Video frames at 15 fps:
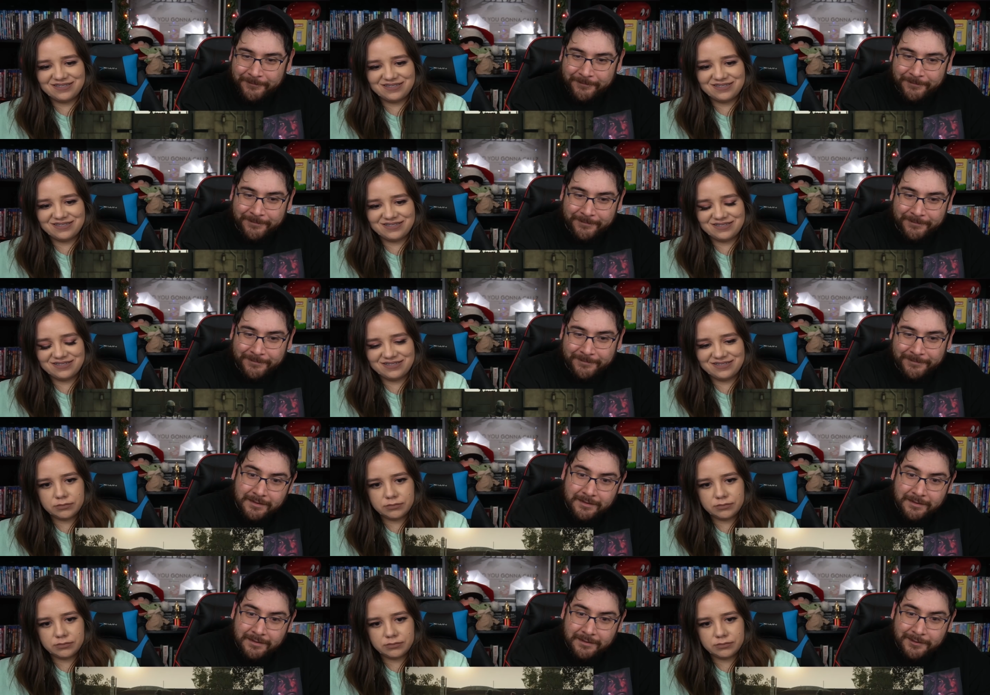Speaker 1: Yes.
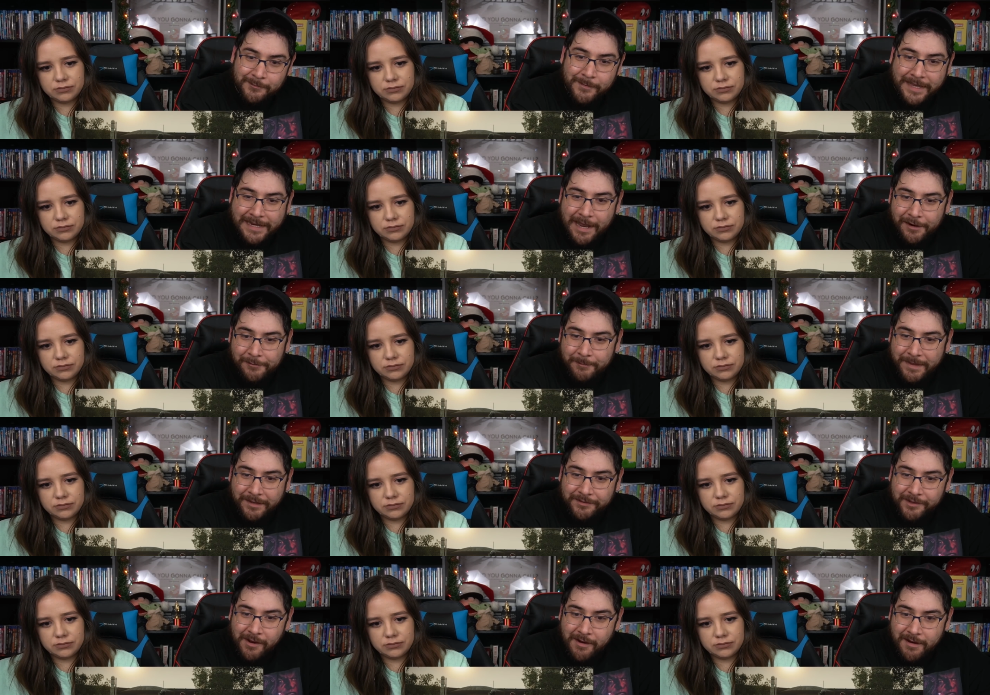Is it made out of
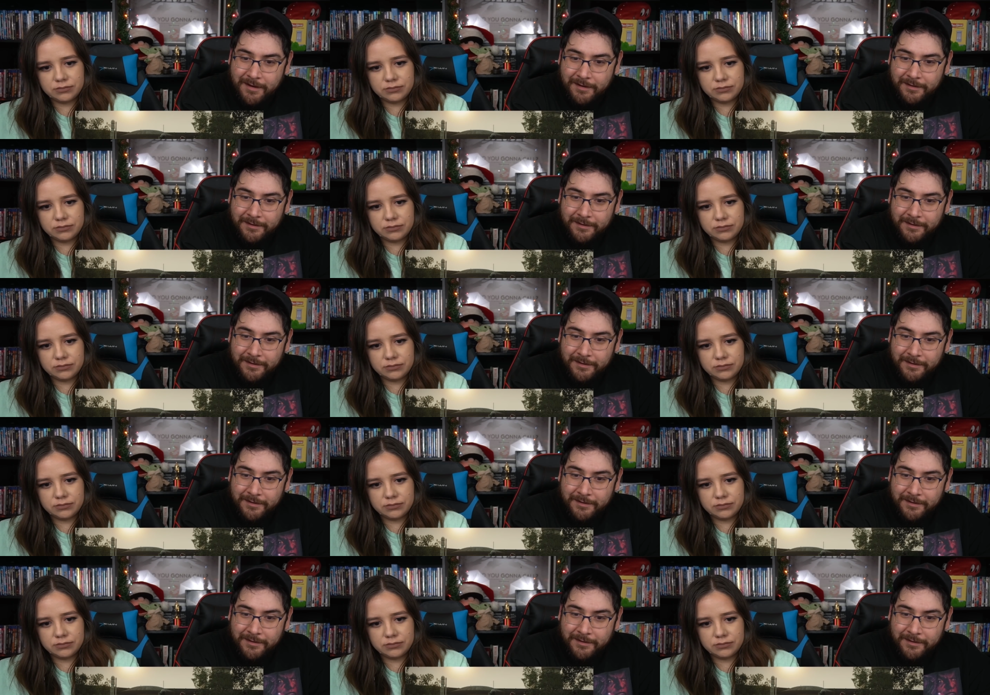Beskar?